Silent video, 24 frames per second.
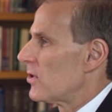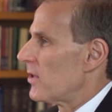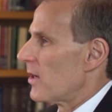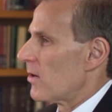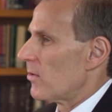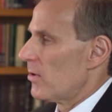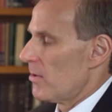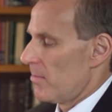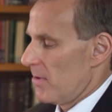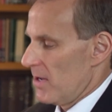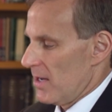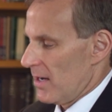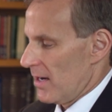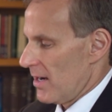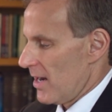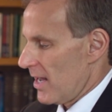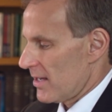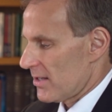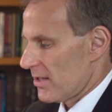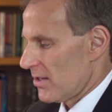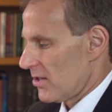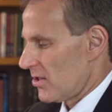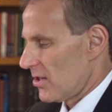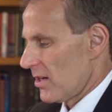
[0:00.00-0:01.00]
there would be
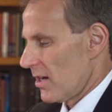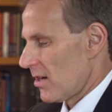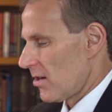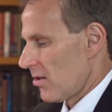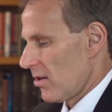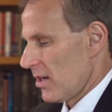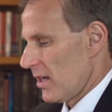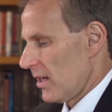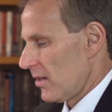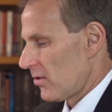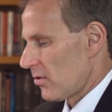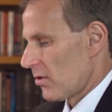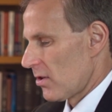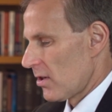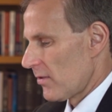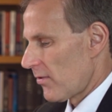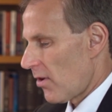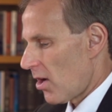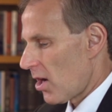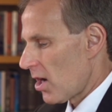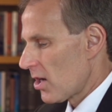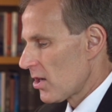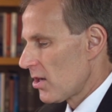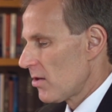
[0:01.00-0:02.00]
unnecessary sort
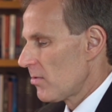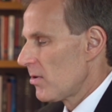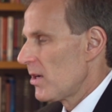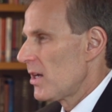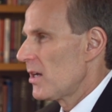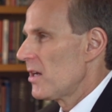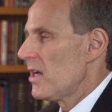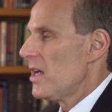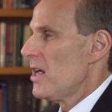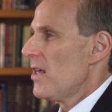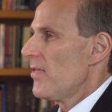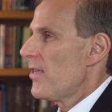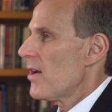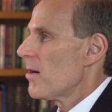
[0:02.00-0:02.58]
of arguing,